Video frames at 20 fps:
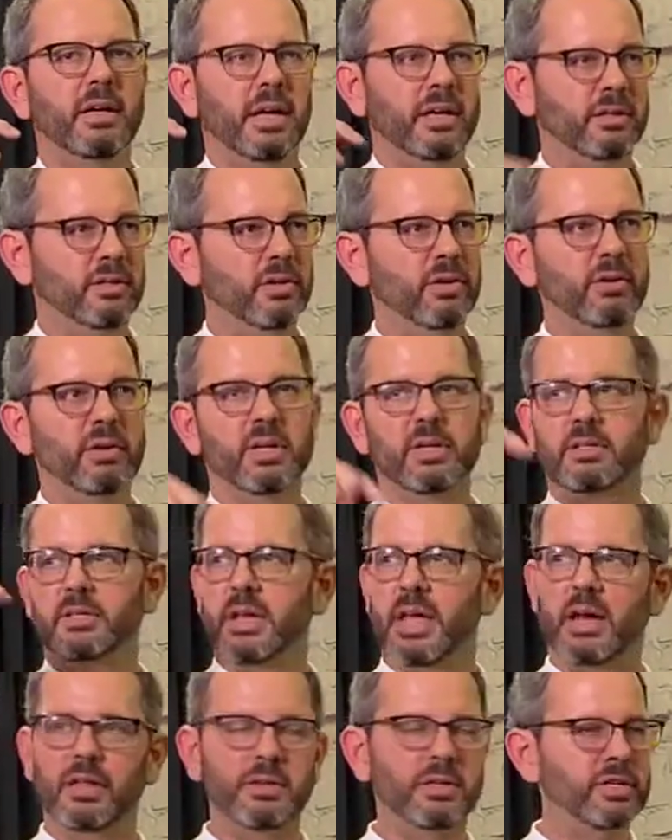at Duke
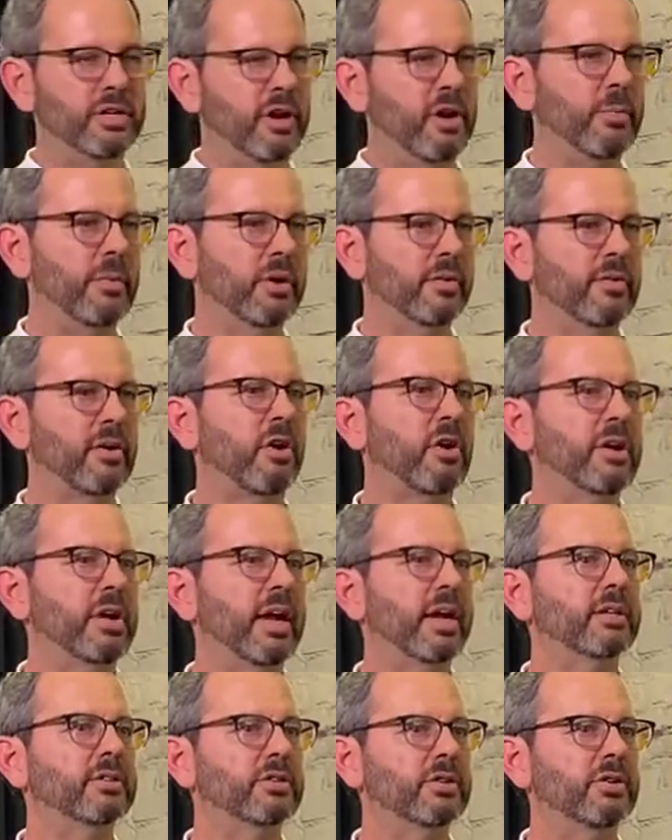is now the chairman of
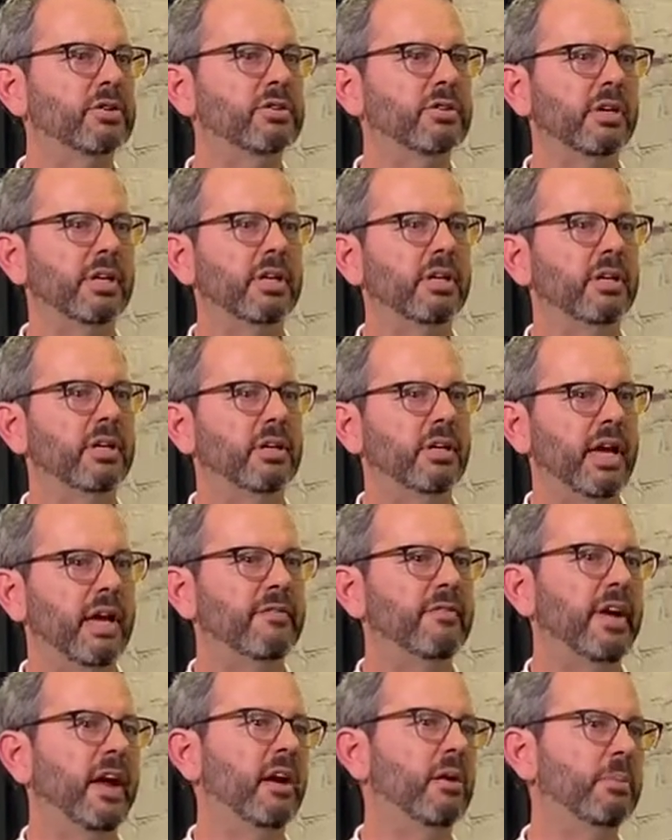cardiac surgery
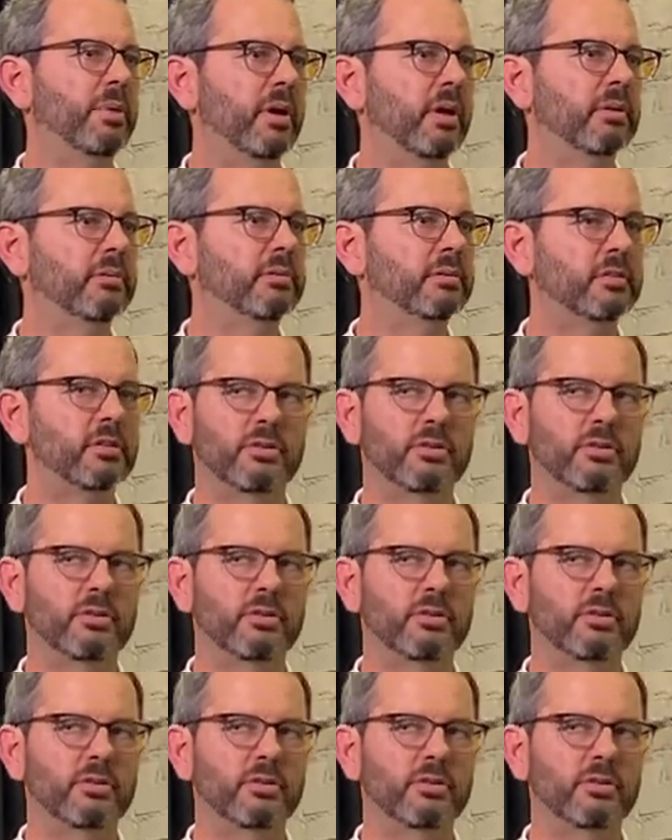at Vanderbilt.